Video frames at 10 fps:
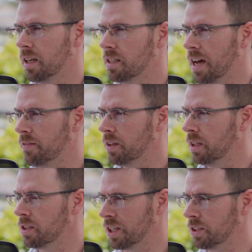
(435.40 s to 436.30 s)
it's having
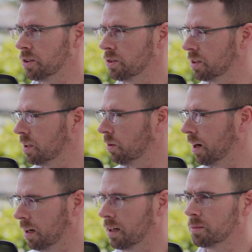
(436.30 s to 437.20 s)
the essentials and the
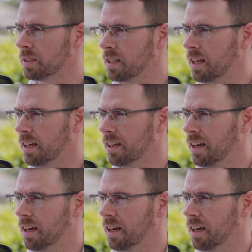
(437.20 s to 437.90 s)
right items in there.